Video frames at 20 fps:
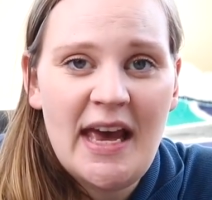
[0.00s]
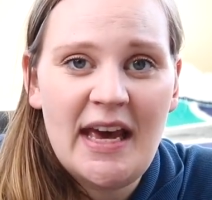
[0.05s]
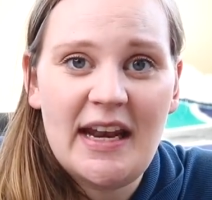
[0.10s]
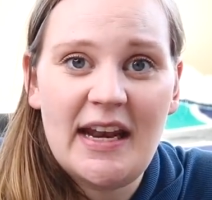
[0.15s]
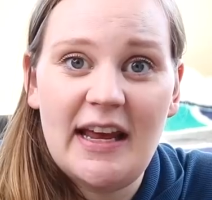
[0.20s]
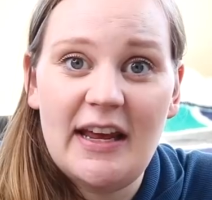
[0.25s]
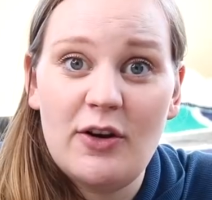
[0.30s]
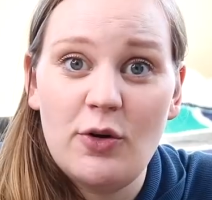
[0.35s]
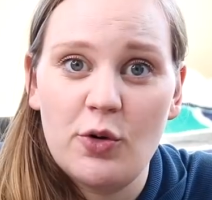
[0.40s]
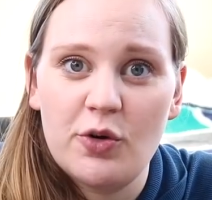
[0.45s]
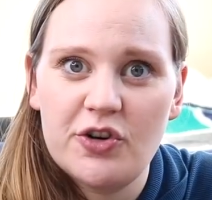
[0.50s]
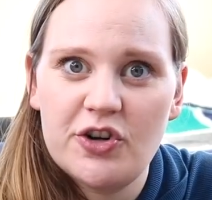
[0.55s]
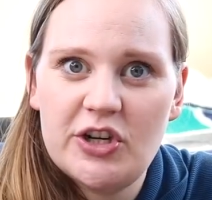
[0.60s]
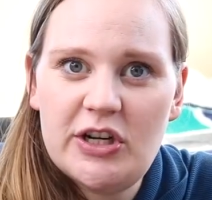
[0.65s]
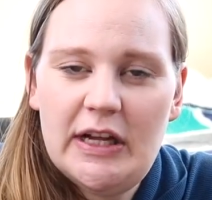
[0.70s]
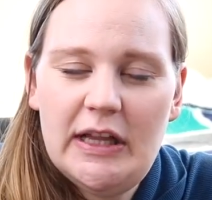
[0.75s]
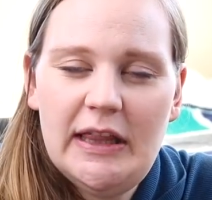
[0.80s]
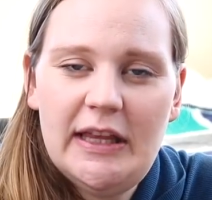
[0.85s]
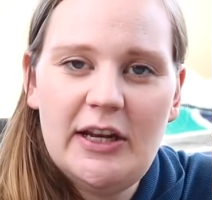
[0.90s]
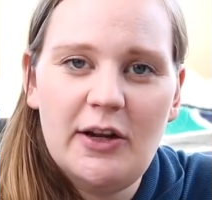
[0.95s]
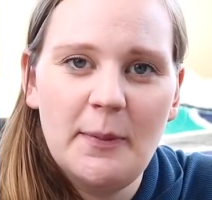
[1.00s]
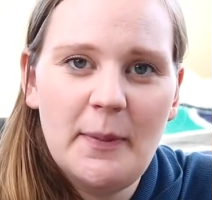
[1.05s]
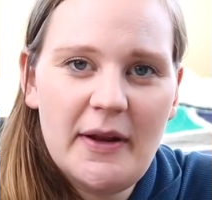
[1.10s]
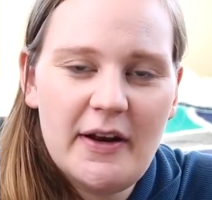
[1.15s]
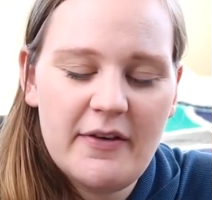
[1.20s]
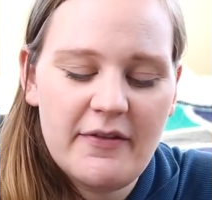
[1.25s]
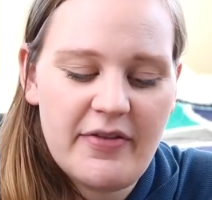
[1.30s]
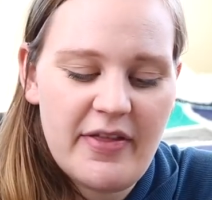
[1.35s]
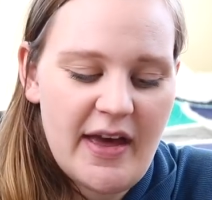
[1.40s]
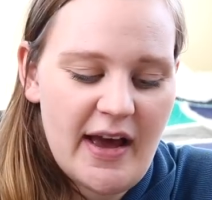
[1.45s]
and I had ordered a little
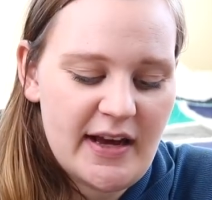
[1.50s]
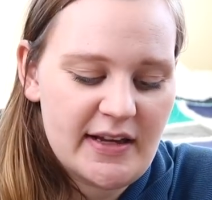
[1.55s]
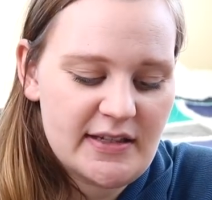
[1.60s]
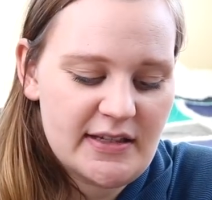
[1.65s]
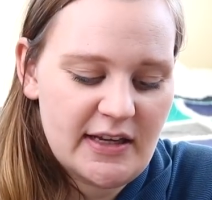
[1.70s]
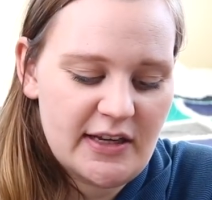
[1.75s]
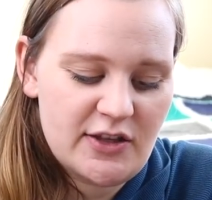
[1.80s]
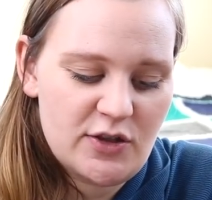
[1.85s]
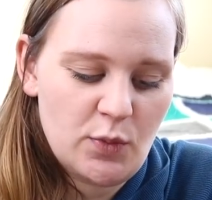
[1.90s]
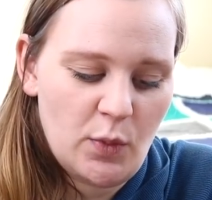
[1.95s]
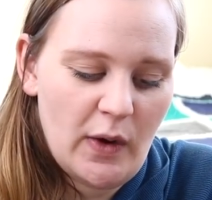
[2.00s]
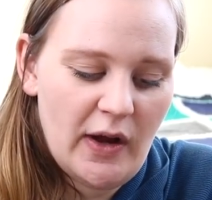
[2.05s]
bit of that as